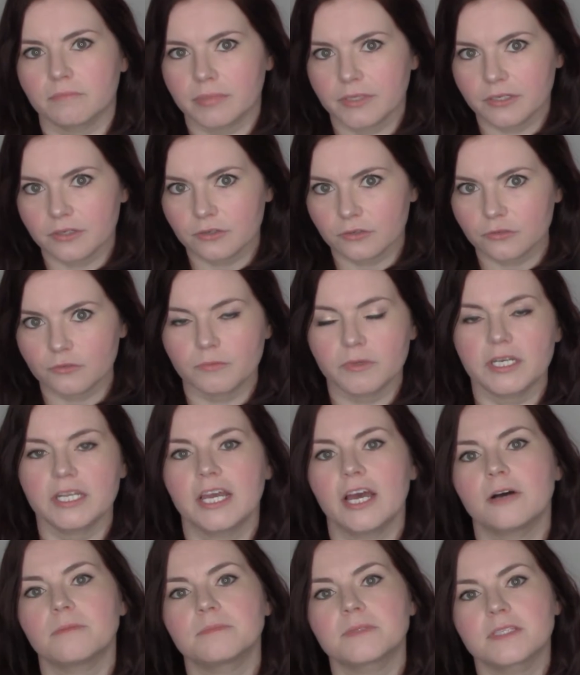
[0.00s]
build when he
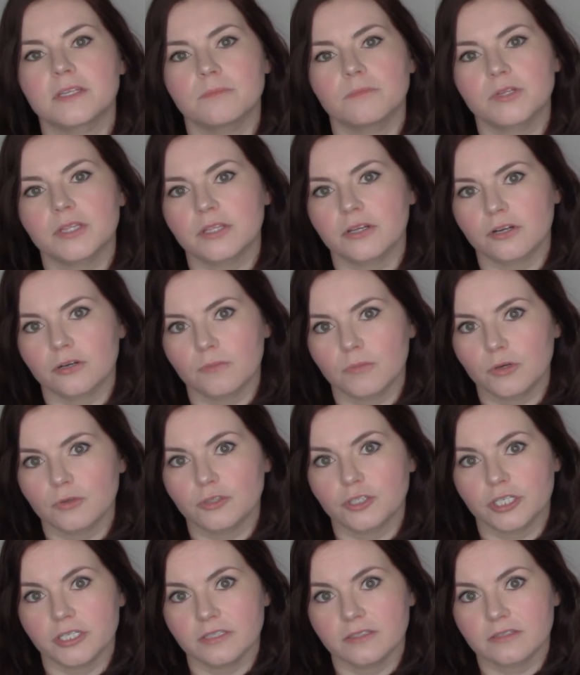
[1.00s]
helps them with their
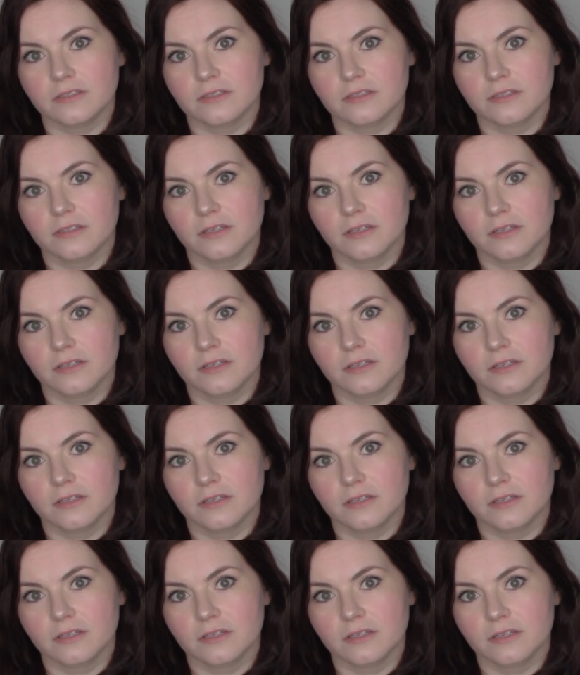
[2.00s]
emotions.